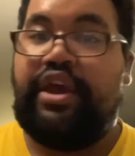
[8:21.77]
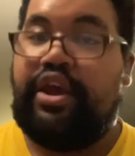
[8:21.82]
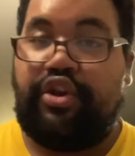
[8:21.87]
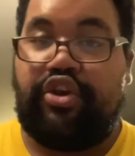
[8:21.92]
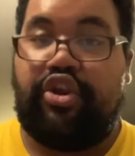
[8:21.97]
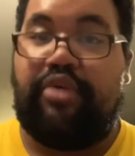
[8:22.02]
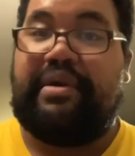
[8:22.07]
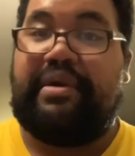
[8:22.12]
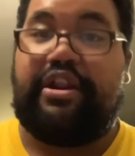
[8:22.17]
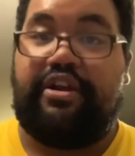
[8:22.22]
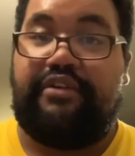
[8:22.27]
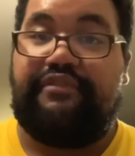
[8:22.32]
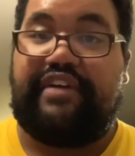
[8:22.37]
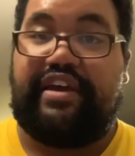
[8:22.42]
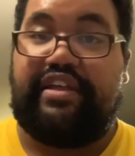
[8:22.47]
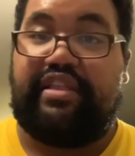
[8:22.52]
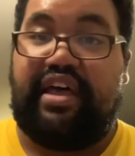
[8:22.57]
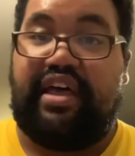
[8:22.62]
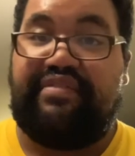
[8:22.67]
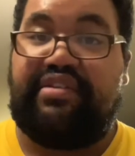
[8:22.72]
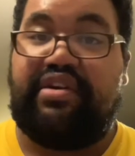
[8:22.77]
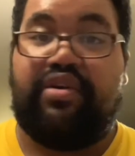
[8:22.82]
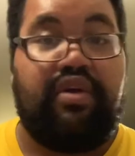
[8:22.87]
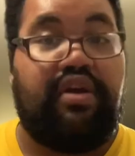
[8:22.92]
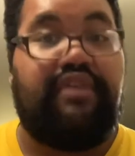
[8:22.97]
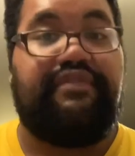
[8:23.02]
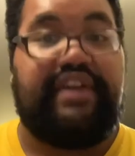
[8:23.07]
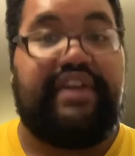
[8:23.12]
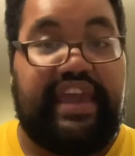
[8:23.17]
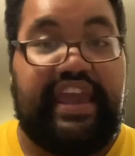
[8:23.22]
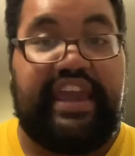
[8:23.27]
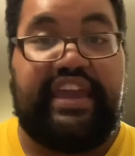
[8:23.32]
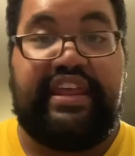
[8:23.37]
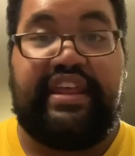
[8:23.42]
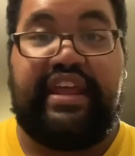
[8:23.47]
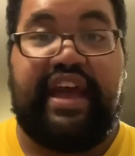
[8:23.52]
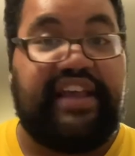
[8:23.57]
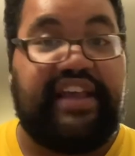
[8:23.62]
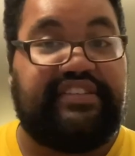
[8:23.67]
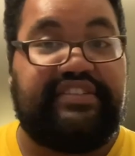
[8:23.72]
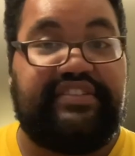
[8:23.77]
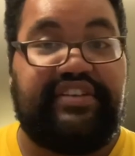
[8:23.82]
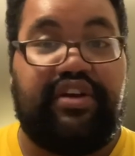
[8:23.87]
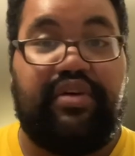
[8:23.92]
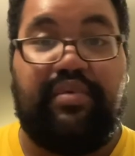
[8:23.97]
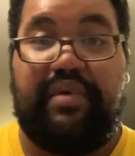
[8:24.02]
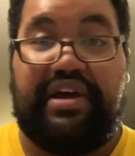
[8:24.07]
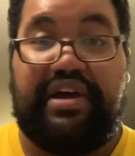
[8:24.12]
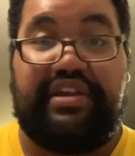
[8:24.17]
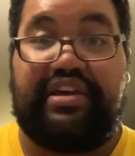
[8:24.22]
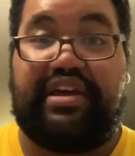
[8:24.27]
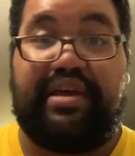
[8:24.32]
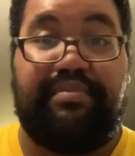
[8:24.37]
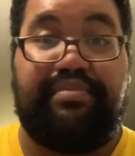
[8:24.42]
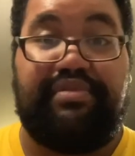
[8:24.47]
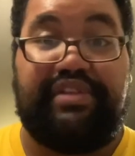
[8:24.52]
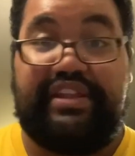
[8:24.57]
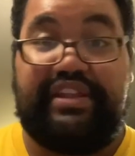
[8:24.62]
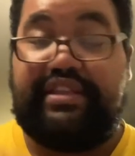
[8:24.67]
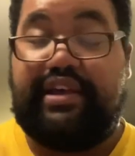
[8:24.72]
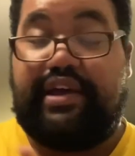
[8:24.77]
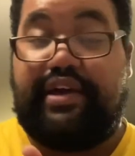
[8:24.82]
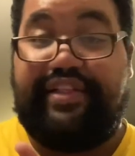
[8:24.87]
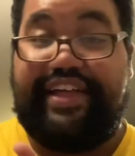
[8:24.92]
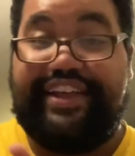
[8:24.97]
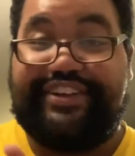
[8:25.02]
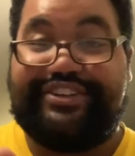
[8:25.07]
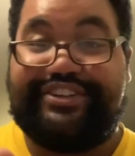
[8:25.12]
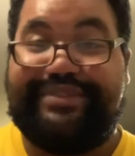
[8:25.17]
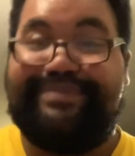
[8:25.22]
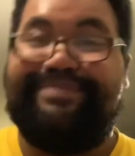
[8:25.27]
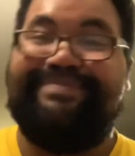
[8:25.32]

No matter if I love it or if I hate it, I still want to complete the collection.